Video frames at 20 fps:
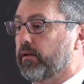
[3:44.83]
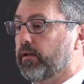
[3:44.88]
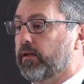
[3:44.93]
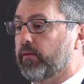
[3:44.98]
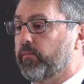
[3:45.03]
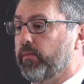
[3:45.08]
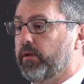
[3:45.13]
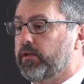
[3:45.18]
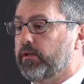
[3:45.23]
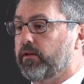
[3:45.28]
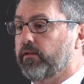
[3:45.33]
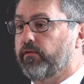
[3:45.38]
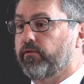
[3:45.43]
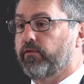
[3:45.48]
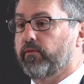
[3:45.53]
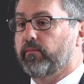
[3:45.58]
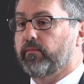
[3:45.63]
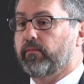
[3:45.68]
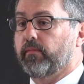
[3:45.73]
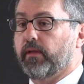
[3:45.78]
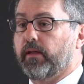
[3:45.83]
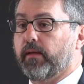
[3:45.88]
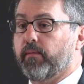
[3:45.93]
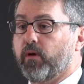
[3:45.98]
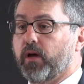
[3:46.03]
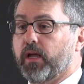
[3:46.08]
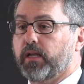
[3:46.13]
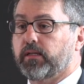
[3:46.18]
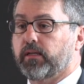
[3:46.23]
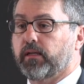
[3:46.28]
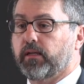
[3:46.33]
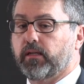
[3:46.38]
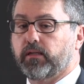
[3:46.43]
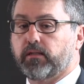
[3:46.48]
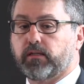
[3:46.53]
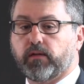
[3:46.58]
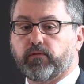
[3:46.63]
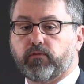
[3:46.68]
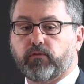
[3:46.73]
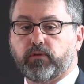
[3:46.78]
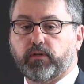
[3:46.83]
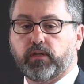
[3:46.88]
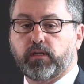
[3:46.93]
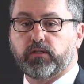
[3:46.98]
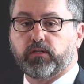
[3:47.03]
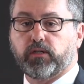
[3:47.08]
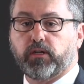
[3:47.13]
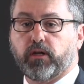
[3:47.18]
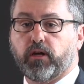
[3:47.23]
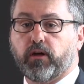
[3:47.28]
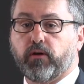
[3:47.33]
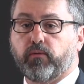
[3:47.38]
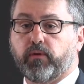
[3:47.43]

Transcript: commissioned from MIT several years ago,